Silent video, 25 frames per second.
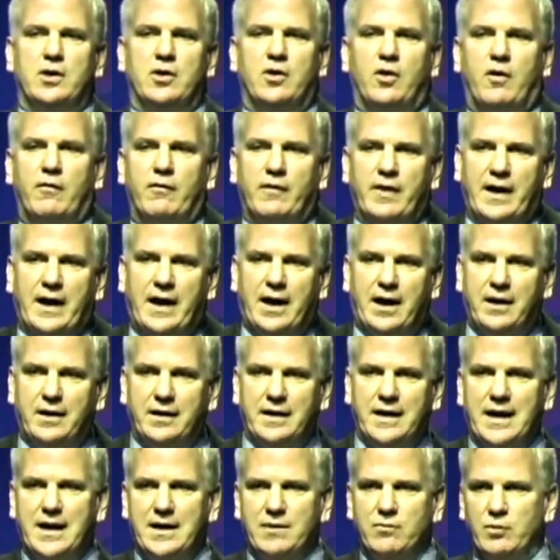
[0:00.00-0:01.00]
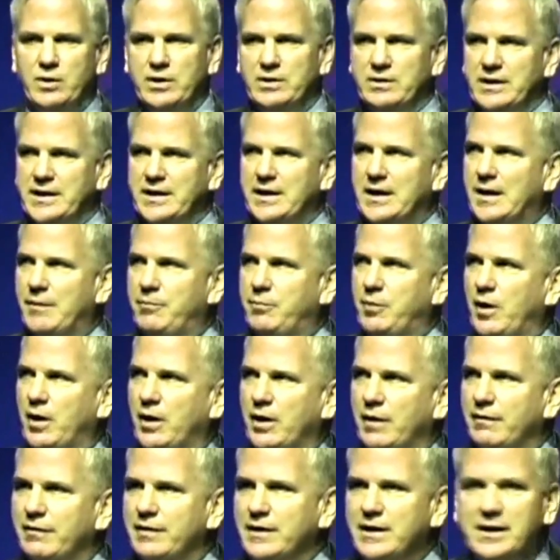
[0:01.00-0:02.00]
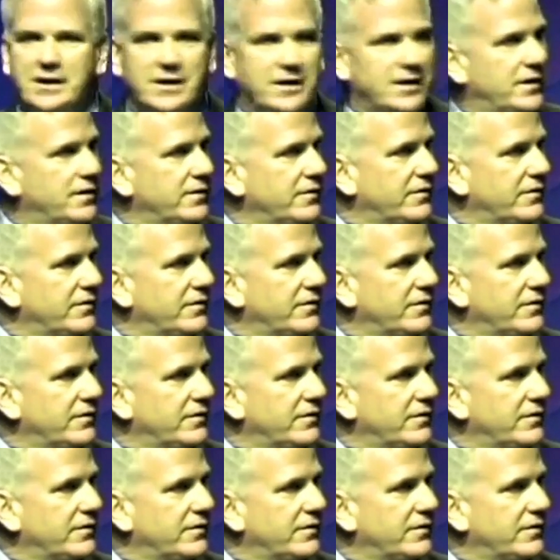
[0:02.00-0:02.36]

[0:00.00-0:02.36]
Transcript: over the holiday. We lit up all of the